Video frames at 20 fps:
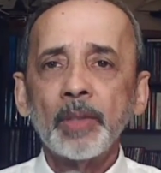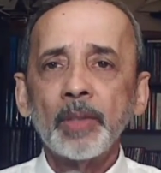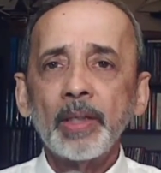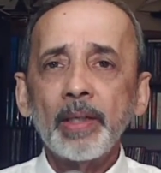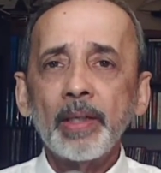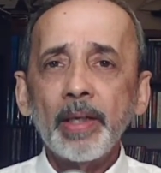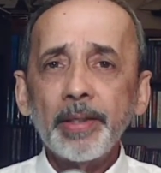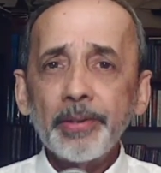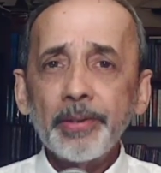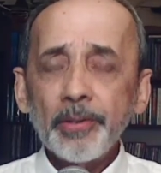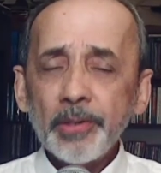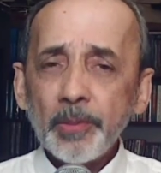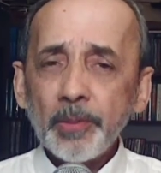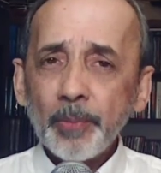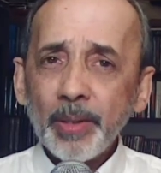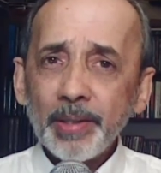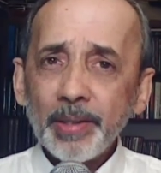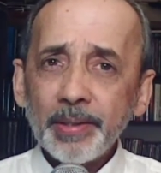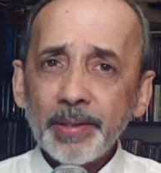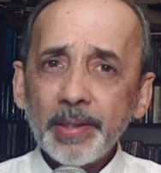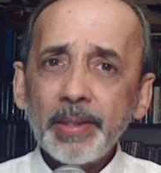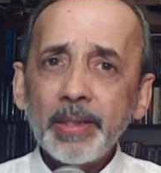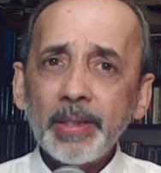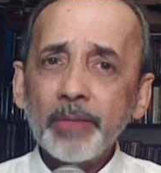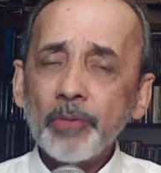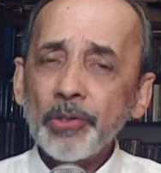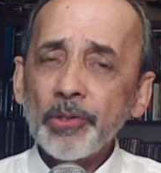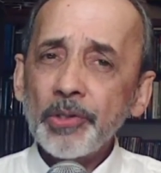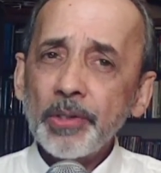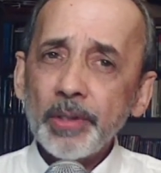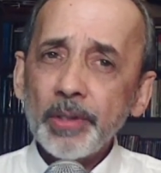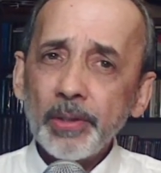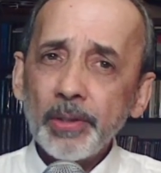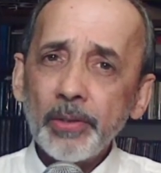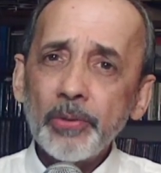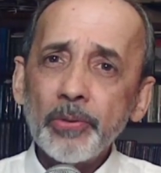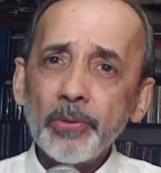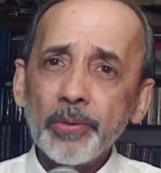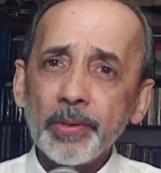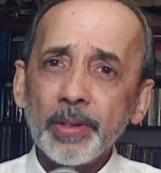And Dr. Pardenia wasn't
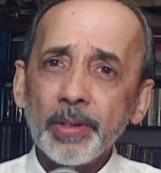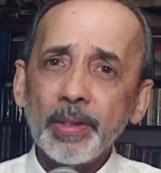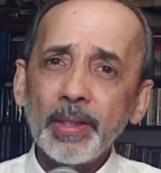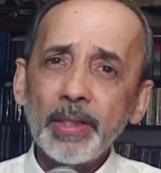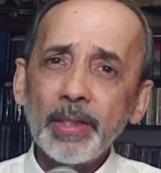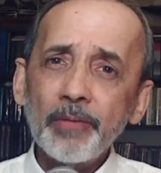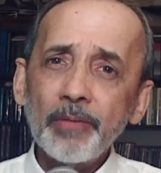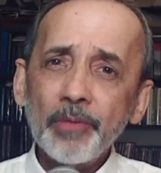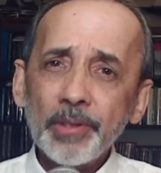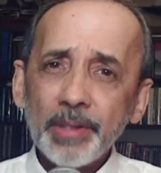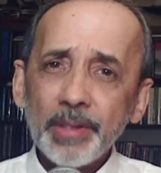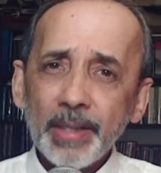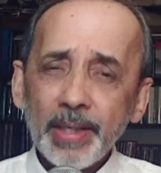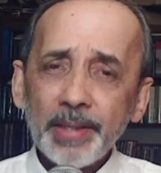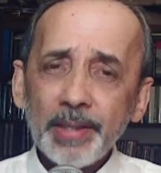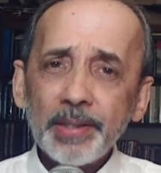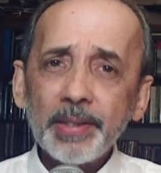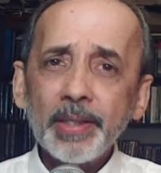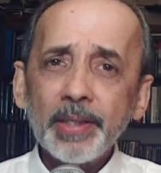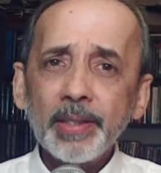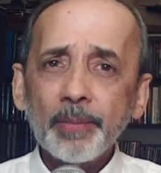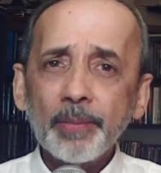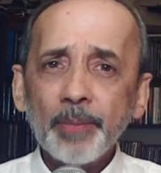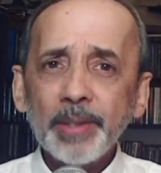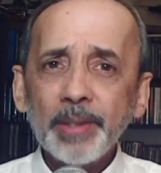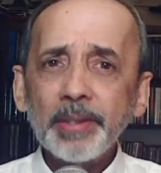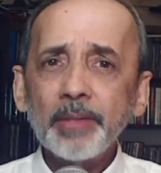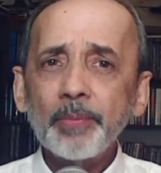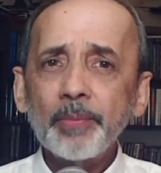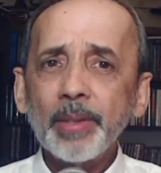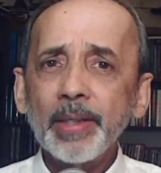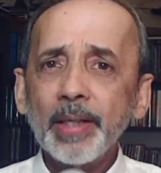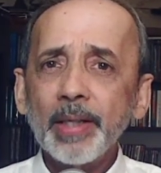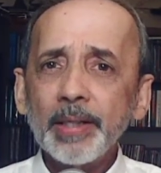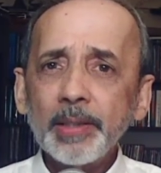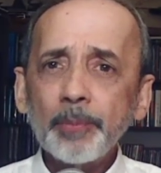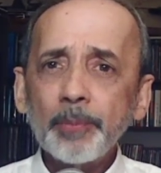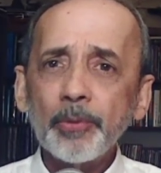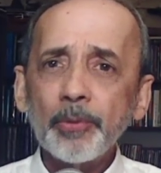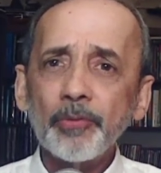alone. He was aided and abetted by
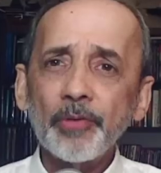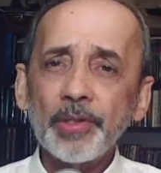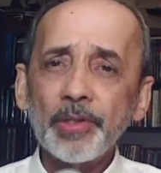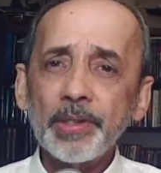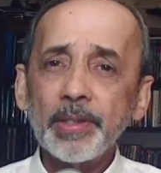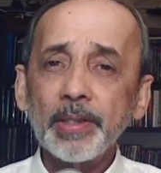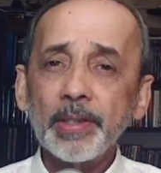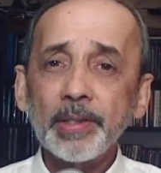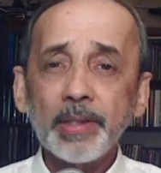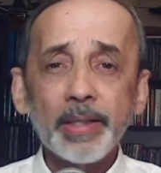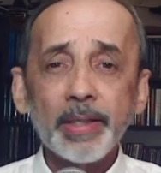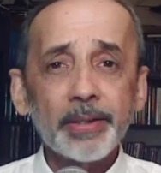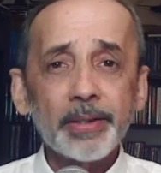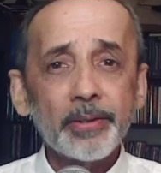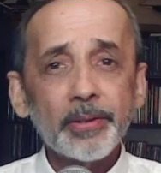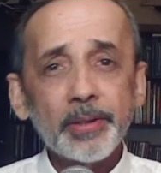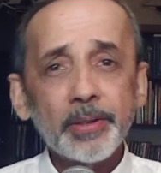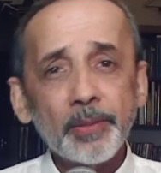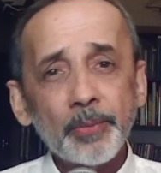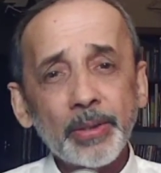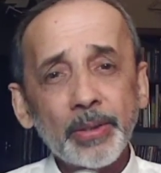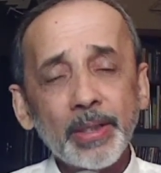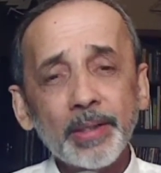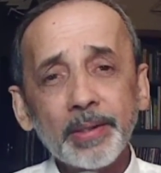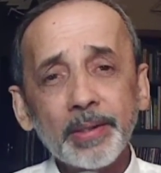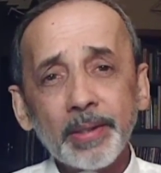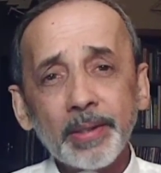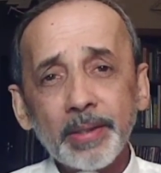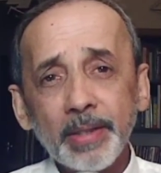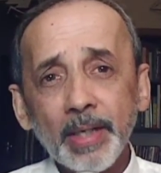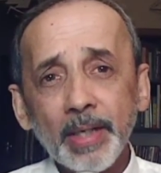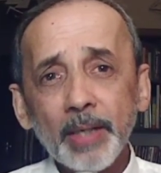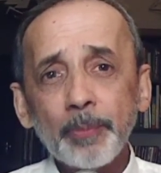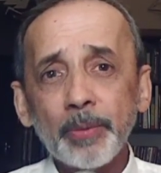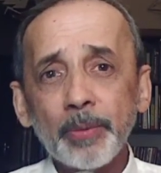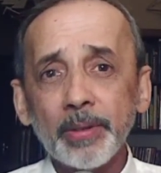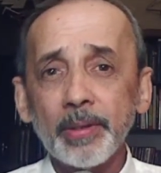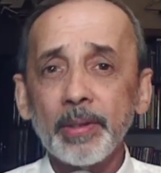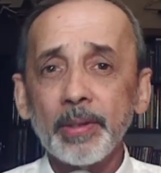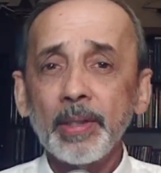other professionals like Dr. Priyanta
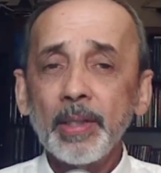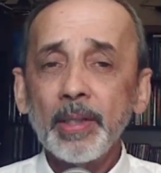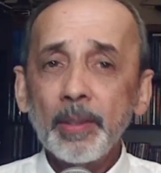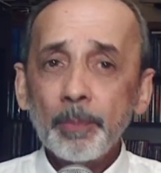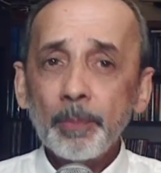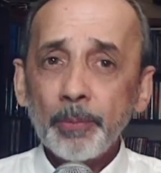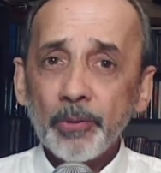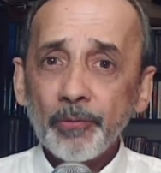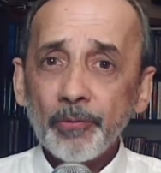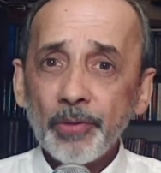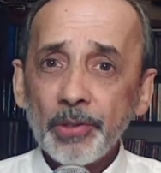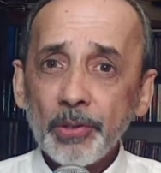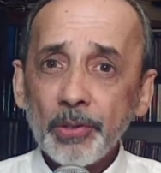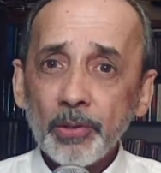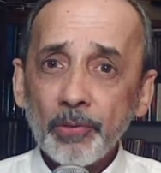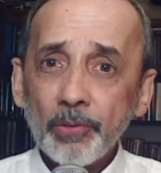Yapa, Professor of